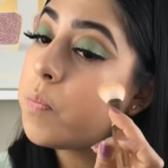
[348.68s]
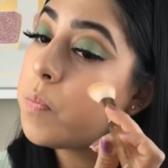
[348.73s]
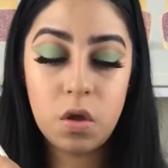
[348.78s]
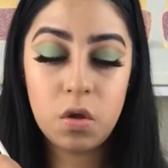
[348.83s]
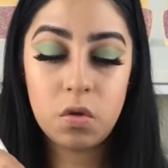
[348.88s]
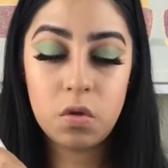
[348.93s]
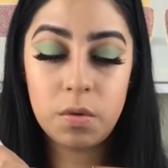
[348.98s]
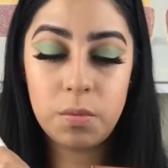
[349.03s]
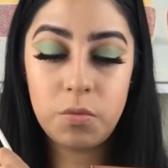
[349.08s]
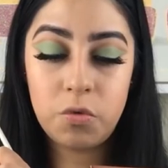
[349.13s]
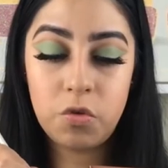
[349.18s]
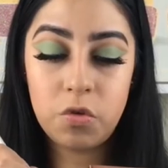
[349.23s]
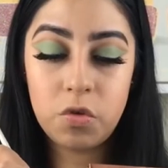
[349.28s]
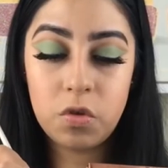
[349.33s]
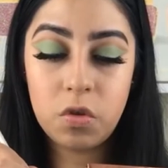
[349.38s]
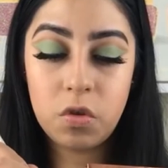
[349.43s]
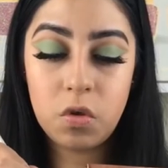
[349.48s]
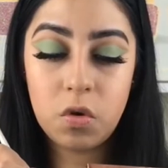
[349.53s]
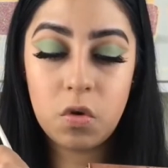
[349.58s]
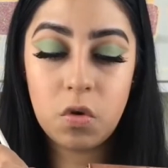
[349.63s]
So I'm just
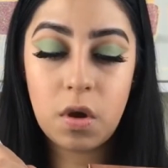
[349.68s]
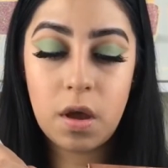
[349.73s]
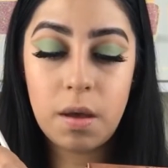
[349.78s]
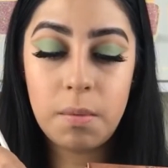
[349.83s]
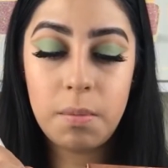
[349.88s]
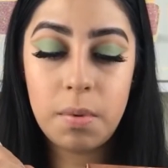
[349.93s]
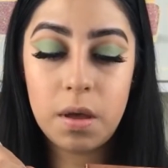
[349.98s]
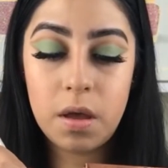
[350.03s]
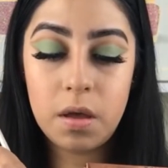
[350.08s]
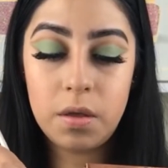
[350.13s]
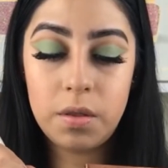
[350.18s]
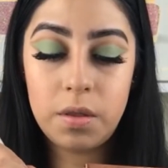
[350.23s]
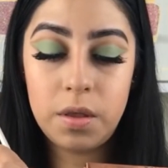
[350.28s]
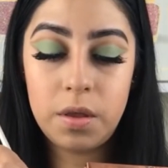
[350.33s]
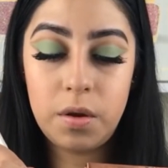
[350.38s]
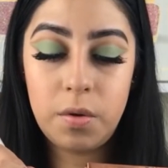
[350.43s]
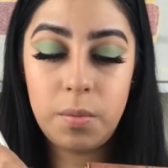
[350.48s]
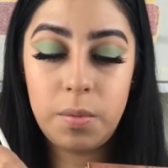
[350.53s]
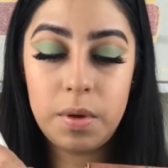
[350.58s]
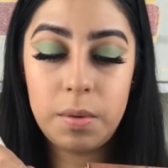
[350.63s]
gonna grab a
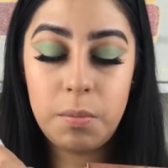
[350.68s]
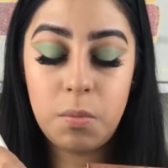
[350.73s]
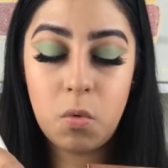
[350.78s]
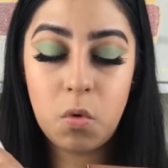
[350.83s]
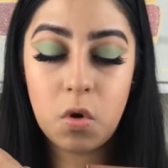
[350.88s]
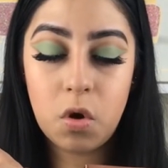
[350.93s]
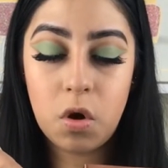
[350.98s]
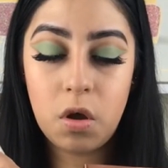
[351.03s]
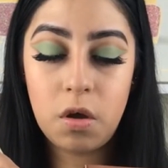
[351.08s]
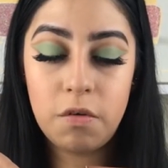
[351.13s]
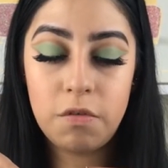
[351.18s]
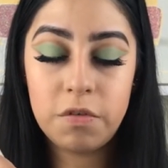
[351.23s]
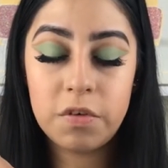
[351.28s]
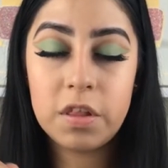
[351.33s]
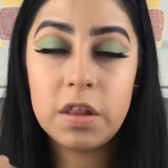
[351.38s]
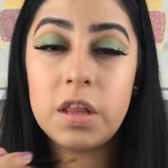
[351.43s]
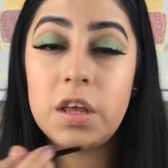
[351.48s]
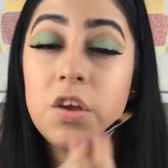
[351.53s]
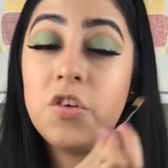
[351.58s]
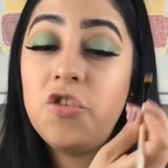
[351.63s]
little bit more of
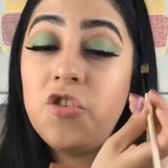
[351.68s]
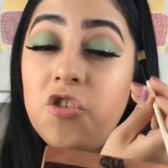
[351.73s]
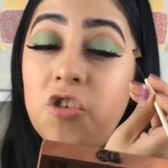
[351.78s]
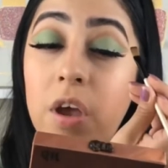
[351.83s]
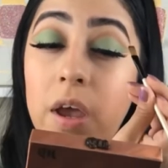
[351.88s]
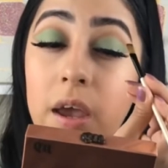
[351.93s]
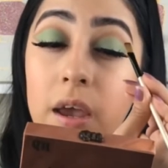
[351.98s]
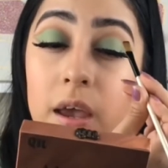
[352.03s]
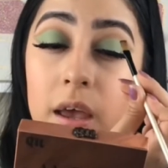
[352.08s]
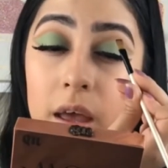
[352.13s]
Cliche,